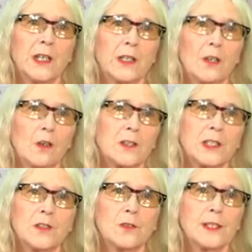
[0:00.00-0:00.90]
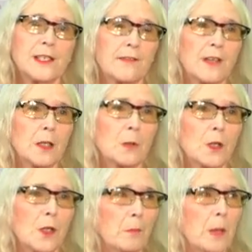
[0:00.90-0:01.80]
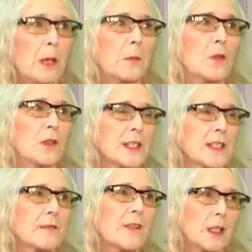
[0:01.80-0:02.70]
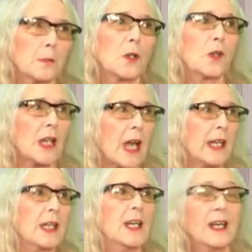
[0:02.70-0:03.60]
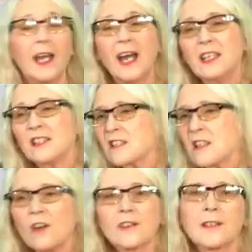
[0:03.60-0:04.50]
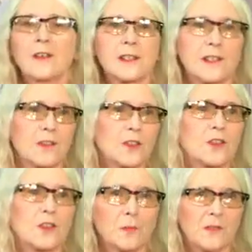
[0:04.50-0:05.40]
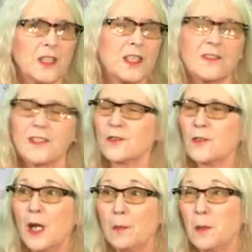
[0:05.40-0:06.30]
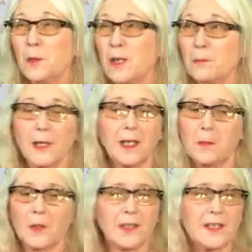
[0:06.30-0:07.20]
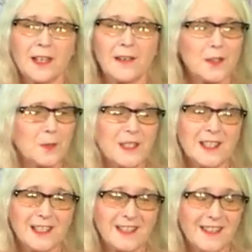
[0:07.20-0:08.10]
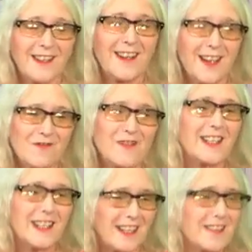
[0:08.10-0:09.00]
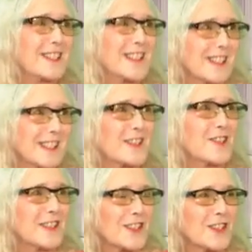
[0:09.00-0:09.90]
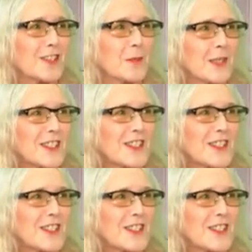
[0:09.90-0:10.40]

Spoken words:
in audio, it's available on paper, and it's available online. And there's lots and lots of YouTube videos. So people can pick up on this afterwards and really get their teeth into it should they wish